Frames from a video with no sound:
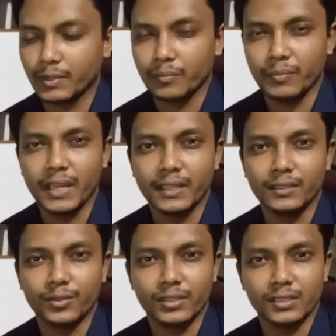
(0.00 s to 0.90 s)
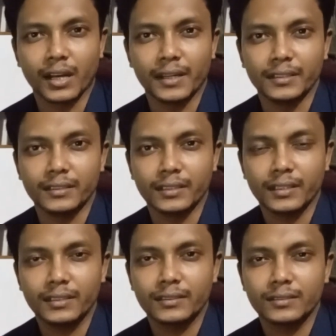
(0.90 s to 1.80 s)
made or designed,
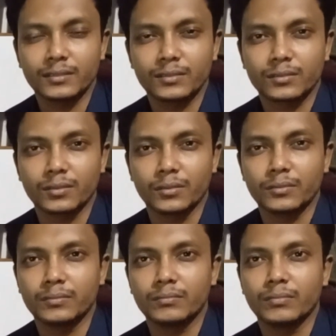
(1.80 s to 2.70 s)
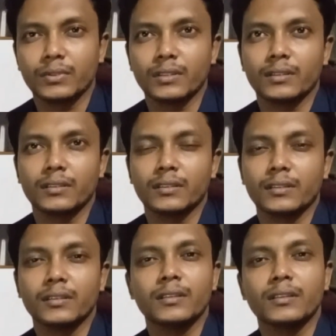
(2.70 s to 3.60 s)
yeah, so
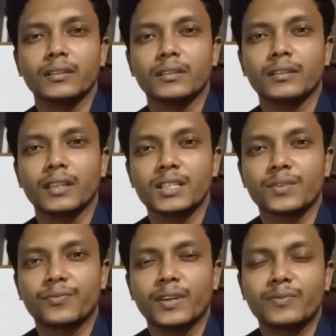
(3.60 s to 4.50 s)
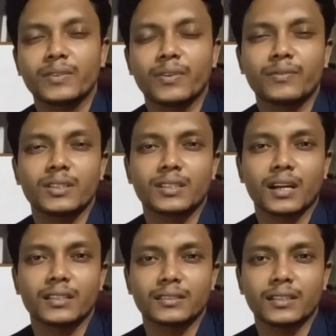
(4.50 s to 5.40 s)
there's a 50-50
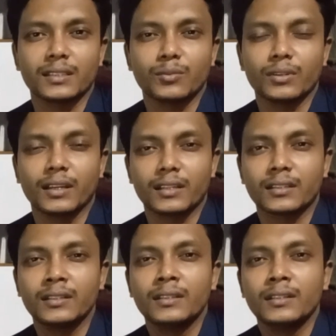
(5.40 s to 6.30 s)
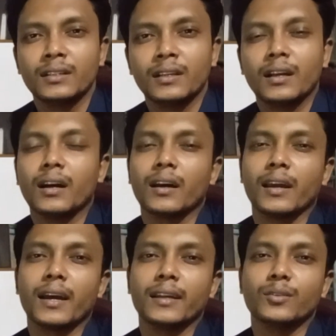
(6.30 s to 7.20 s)
chance that you will get a
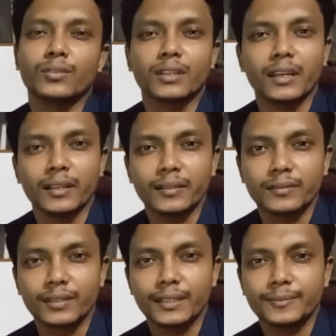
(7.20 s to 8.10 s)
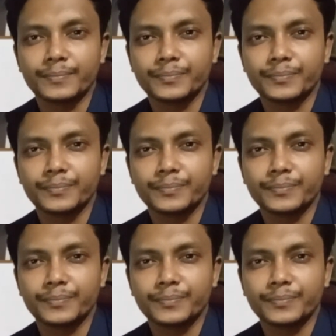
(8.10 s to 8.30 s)
head or tail, right?